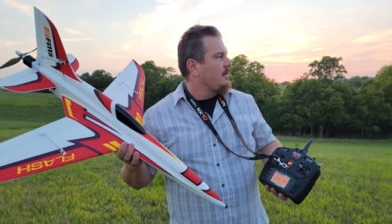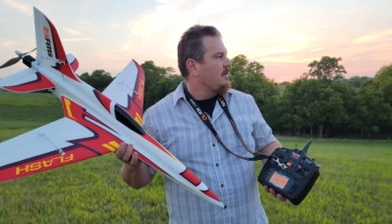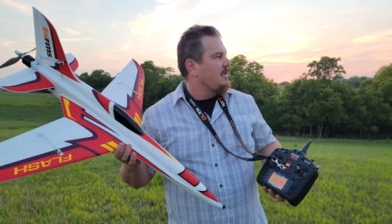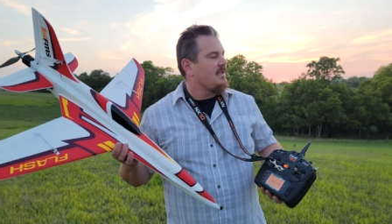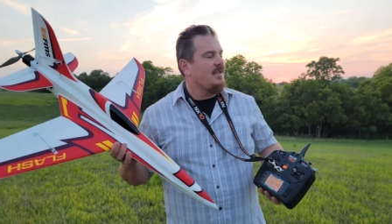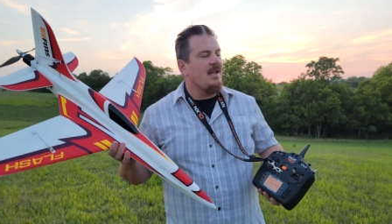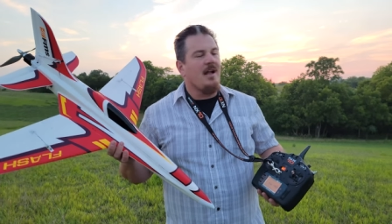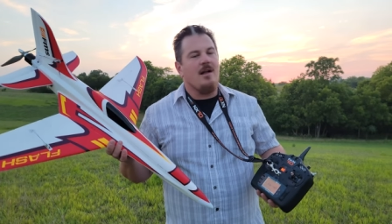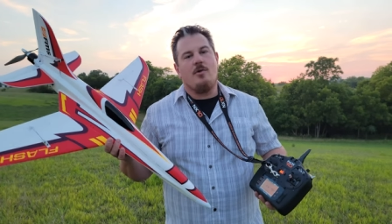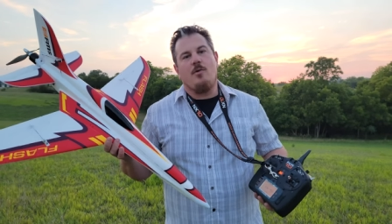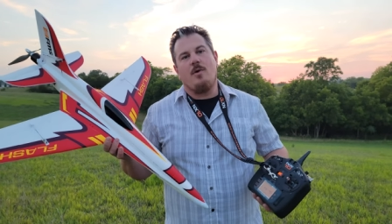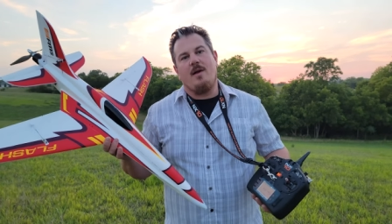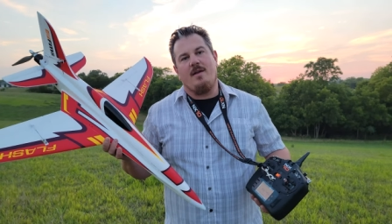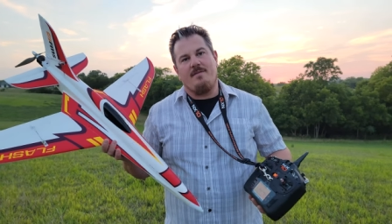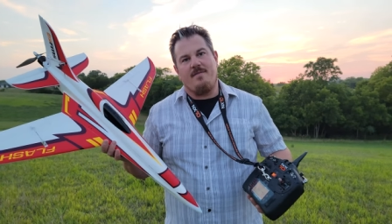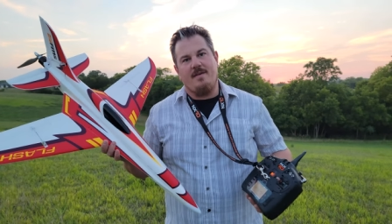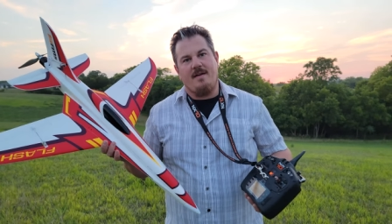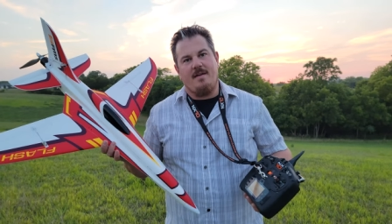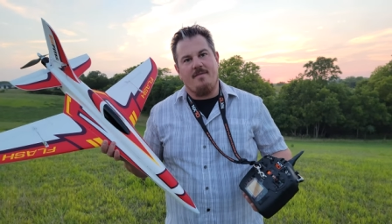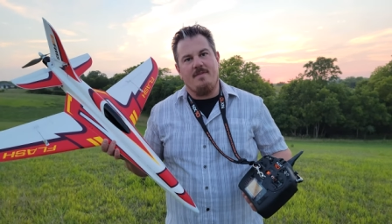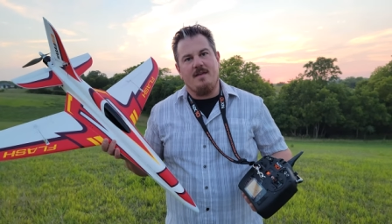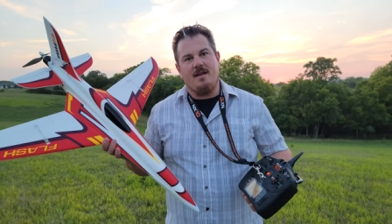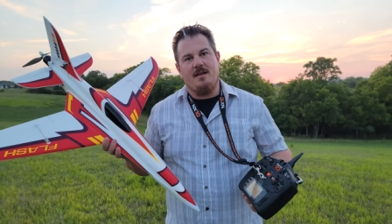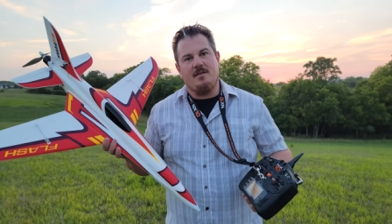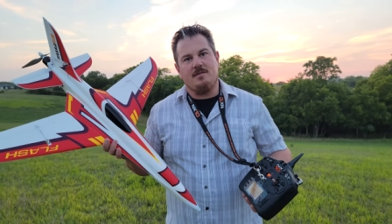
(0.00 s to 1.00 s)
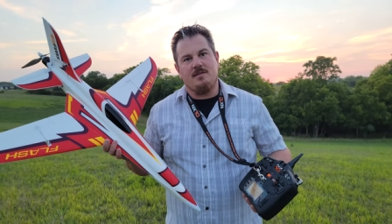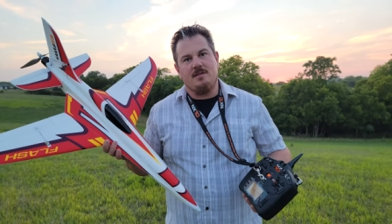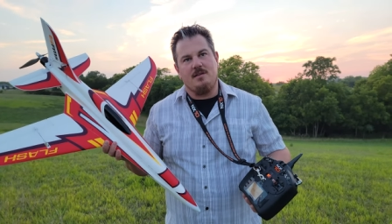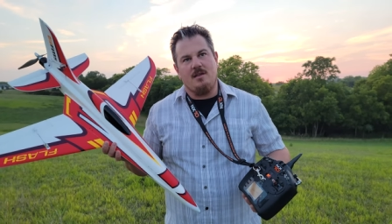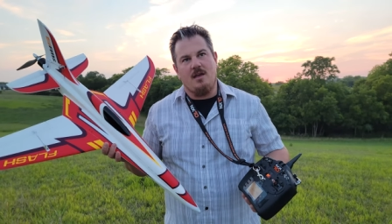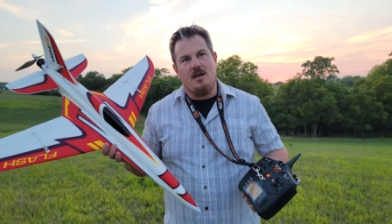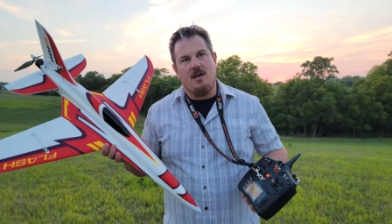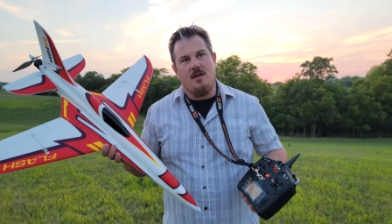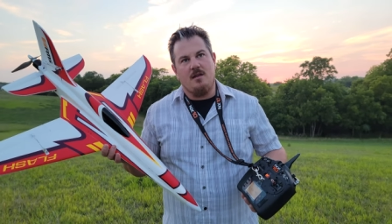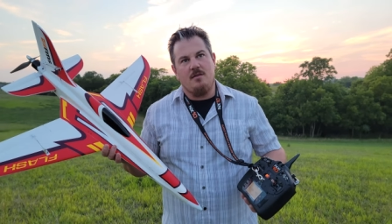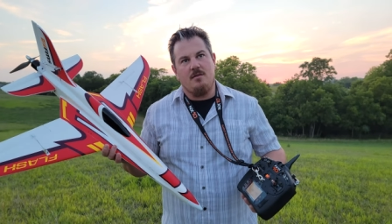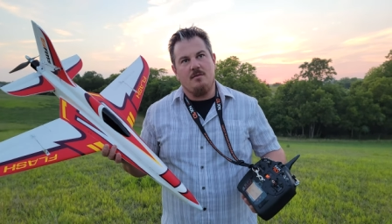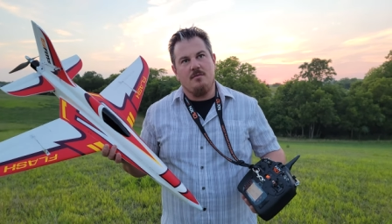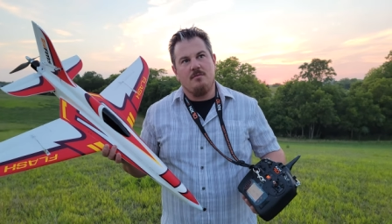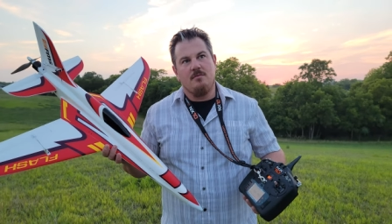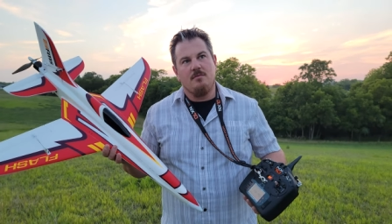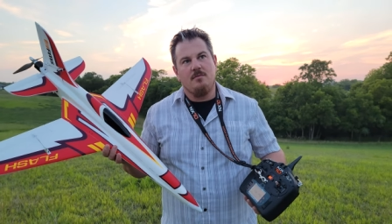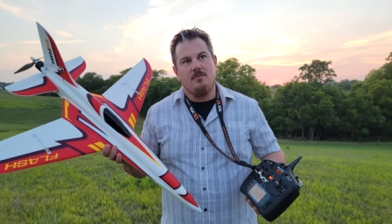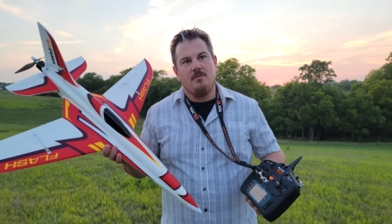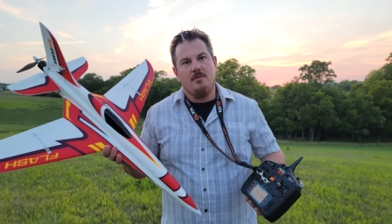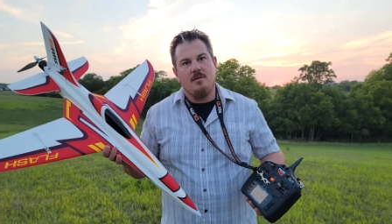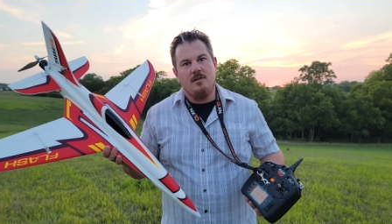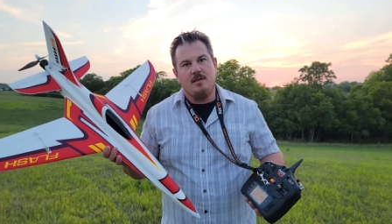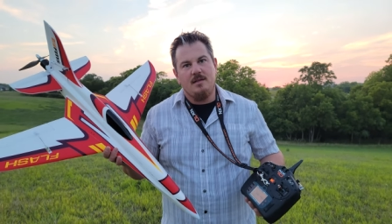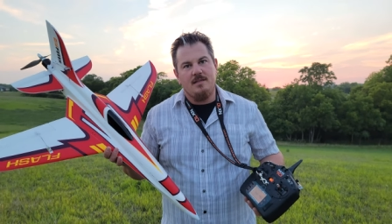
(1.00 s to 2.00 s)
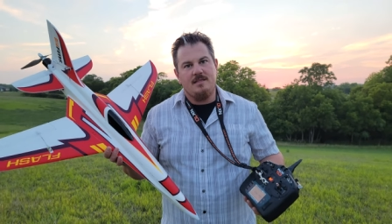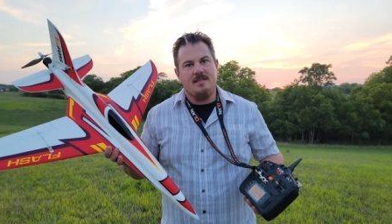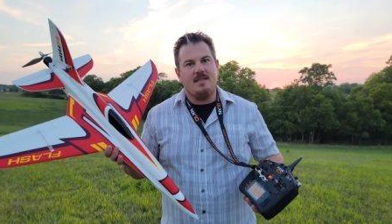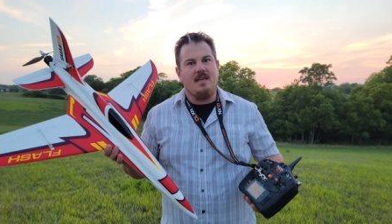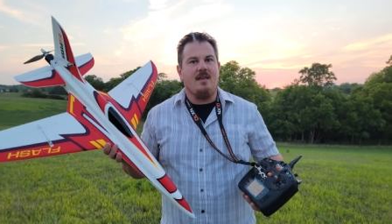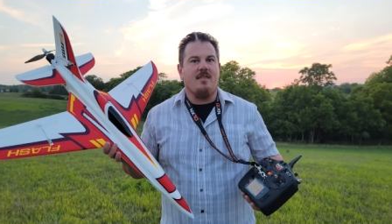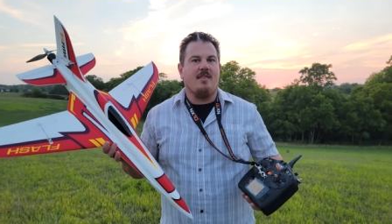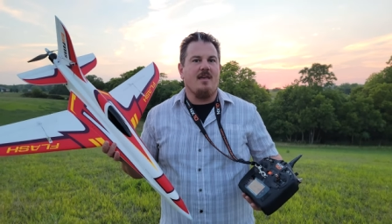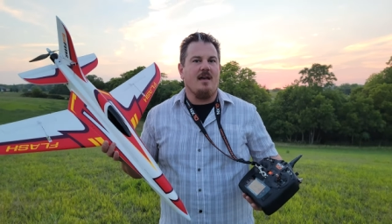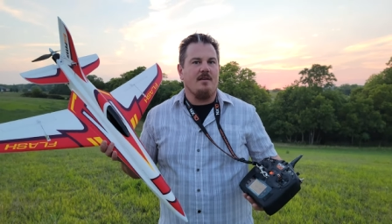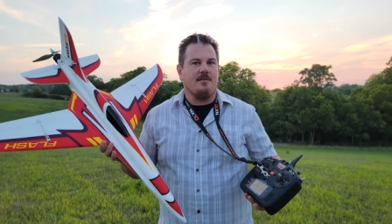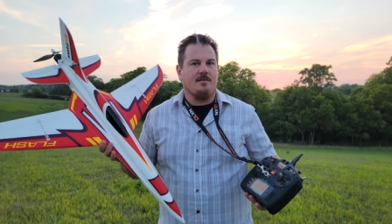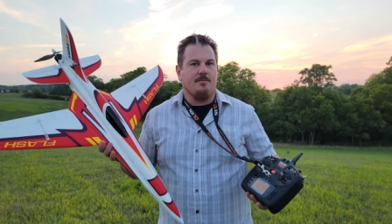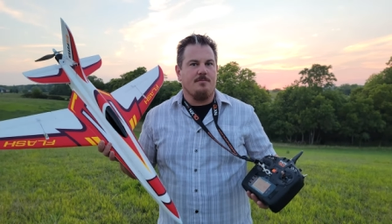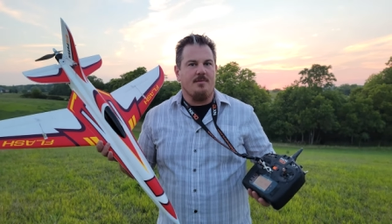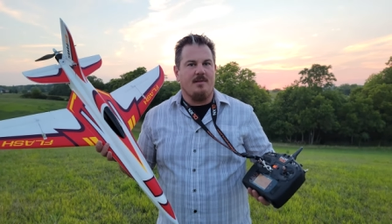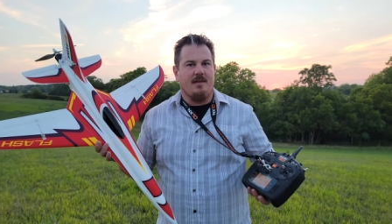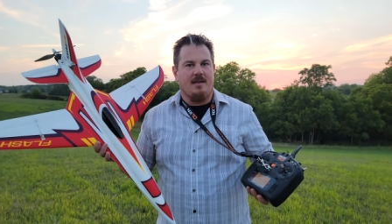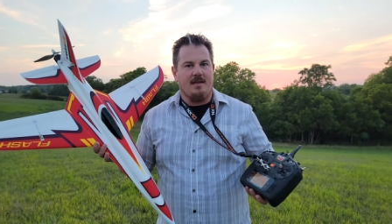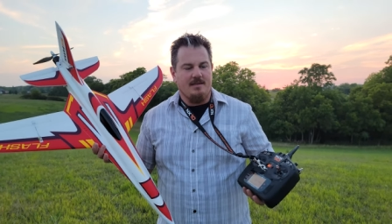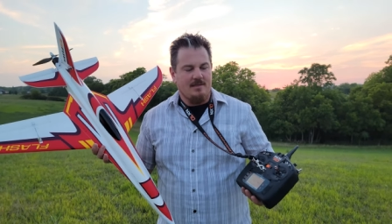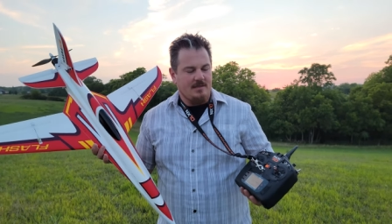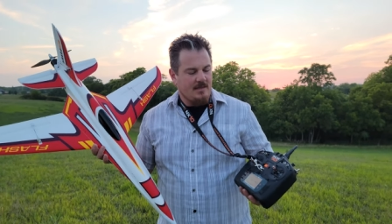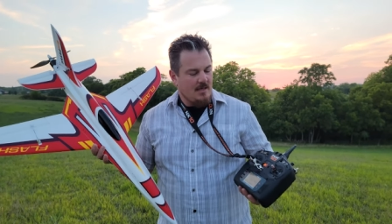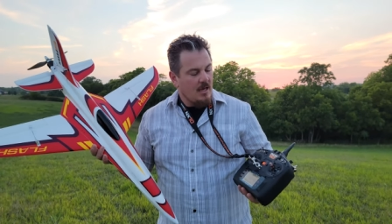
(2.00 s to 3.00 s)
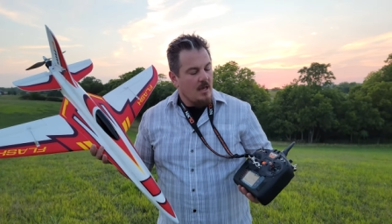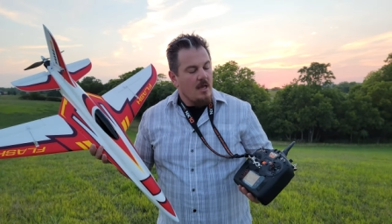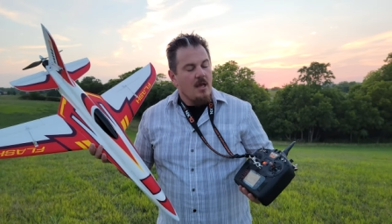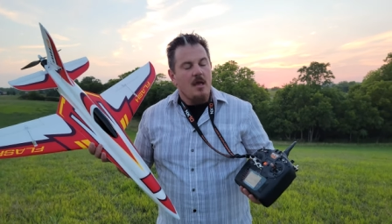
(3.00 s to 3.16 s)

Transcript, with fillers: it's not quite 5,000 yet. Right. Let's say 1,000 planes.